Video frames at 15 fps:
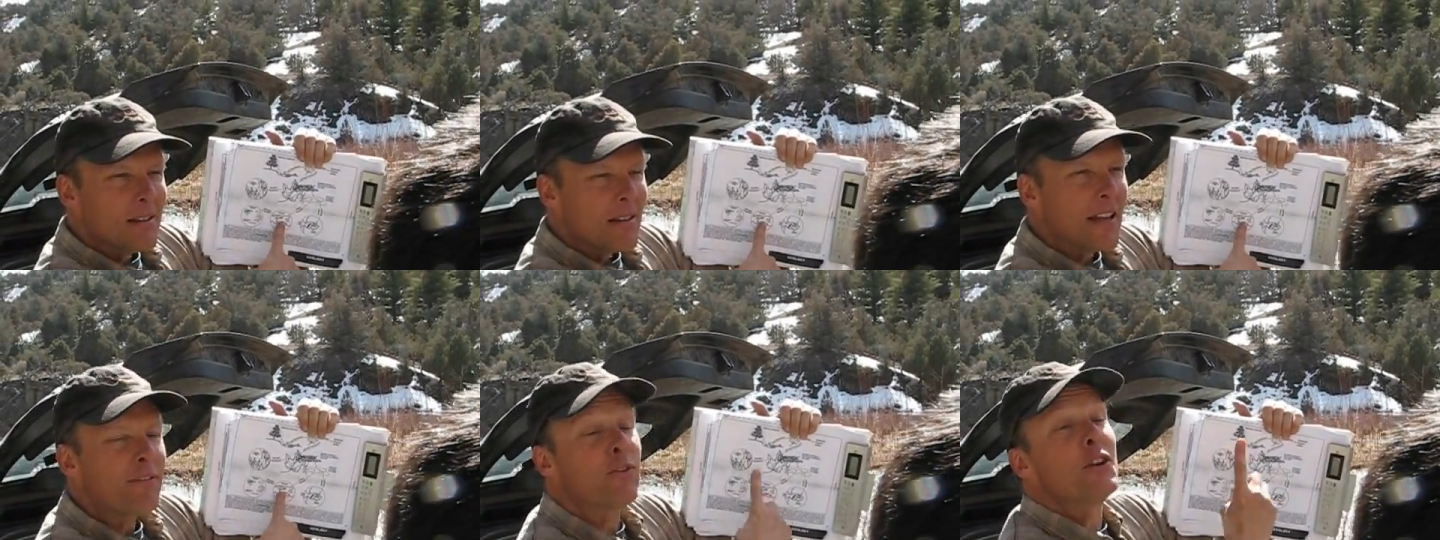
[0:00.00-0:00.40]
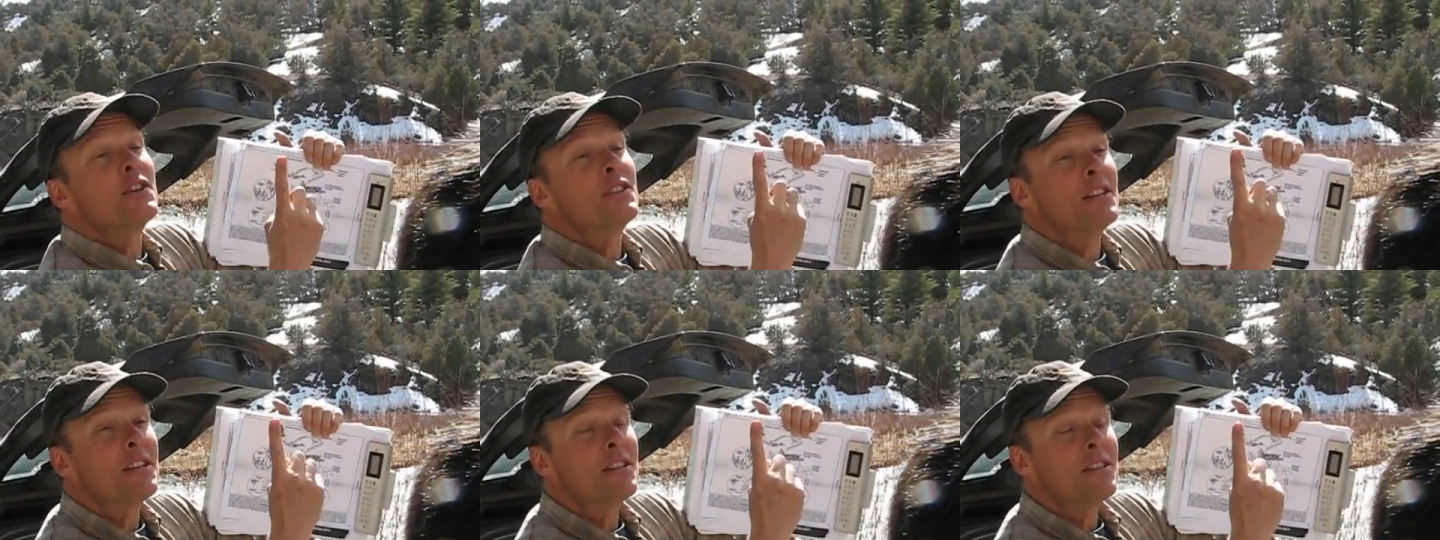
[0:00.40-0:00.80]
Like, for
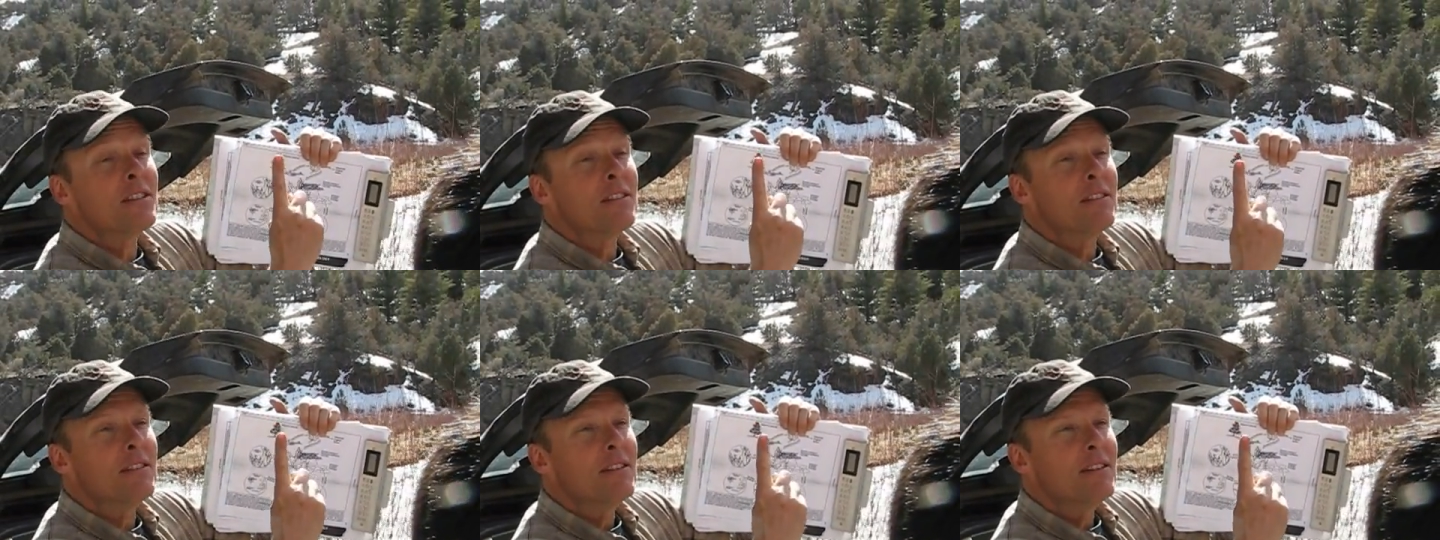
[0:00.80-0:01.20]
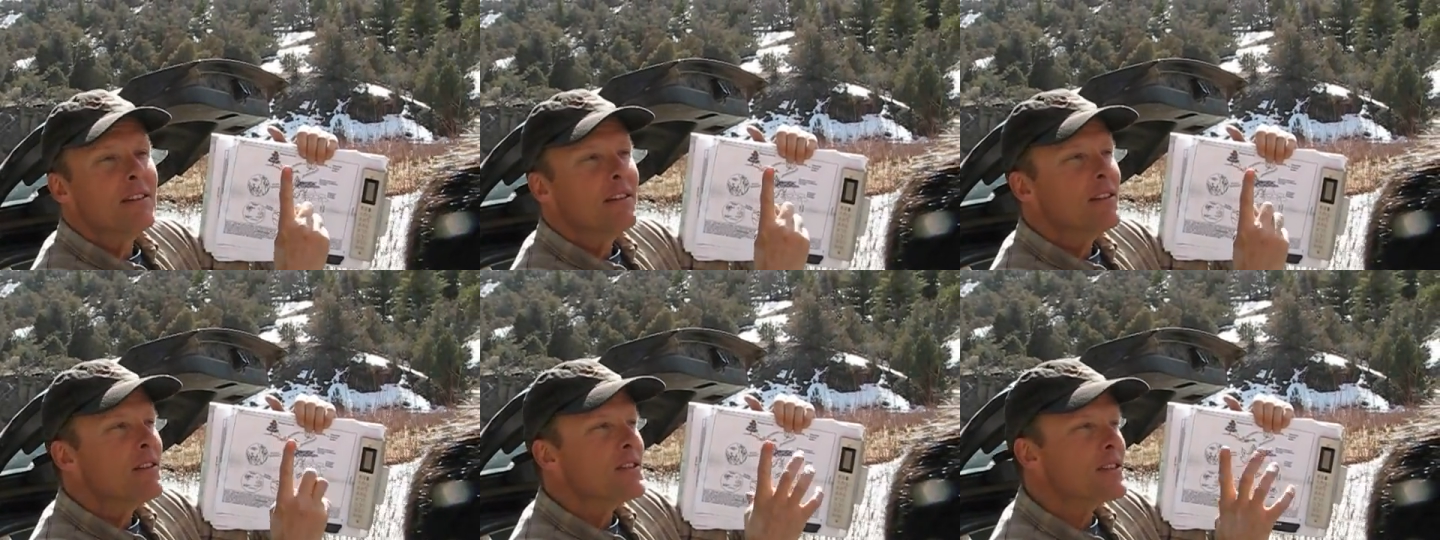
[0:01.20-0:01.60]
instance,
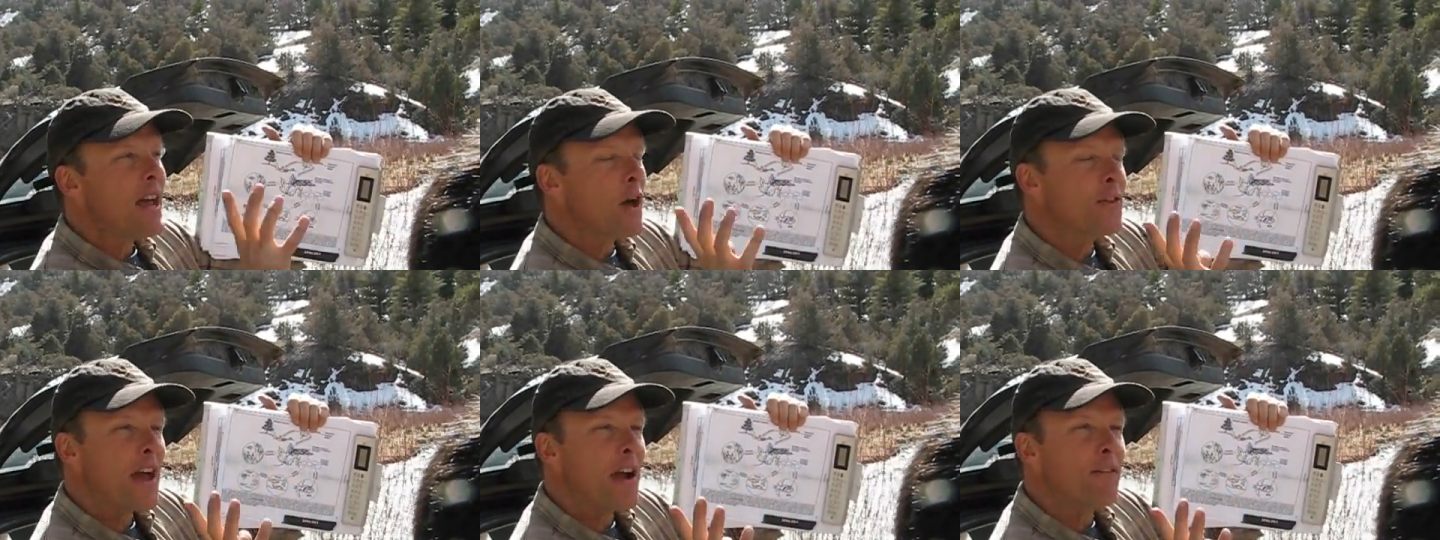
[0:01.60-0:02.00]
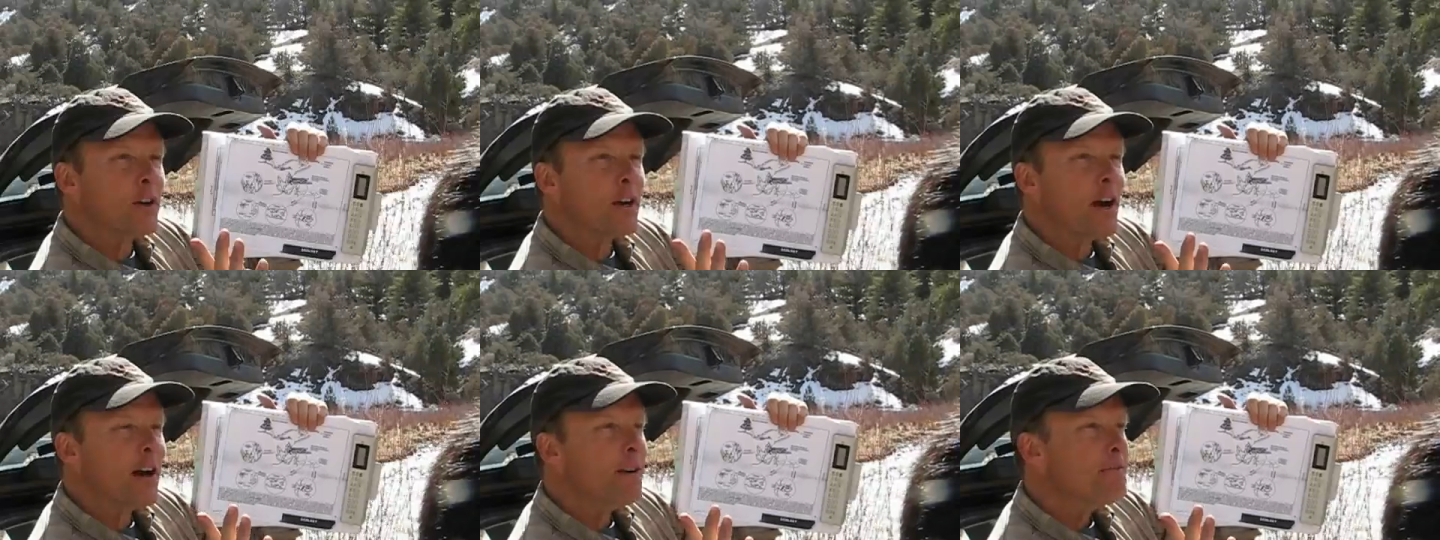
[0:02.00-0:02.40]
South
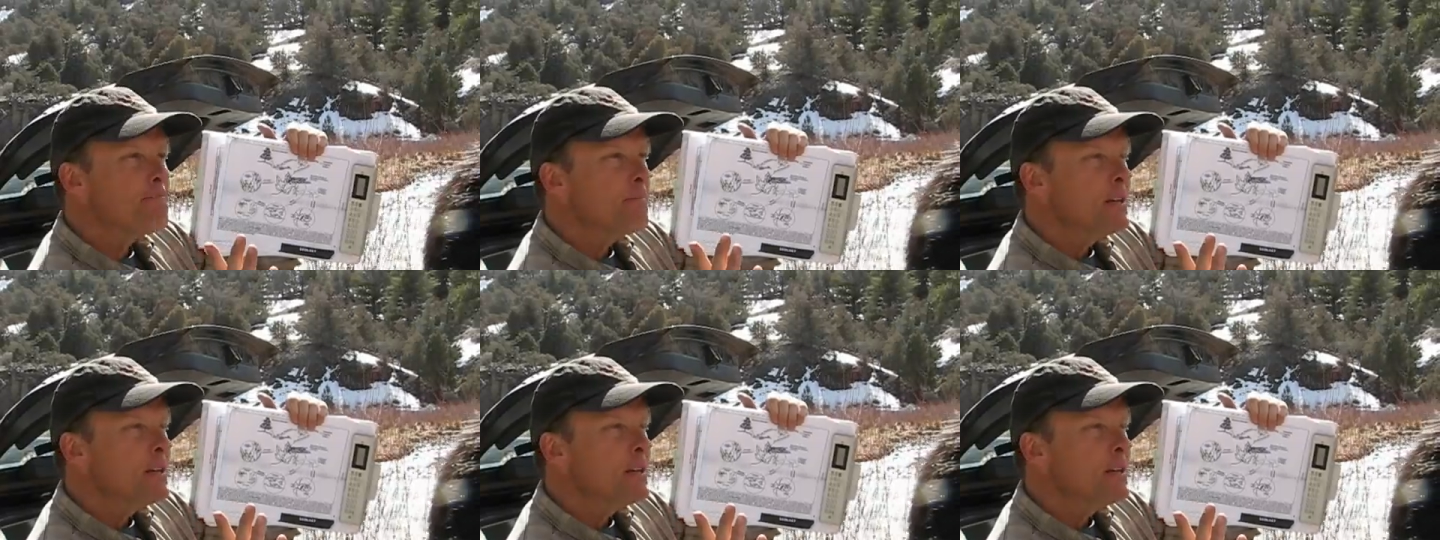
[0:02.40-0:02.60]
Africa,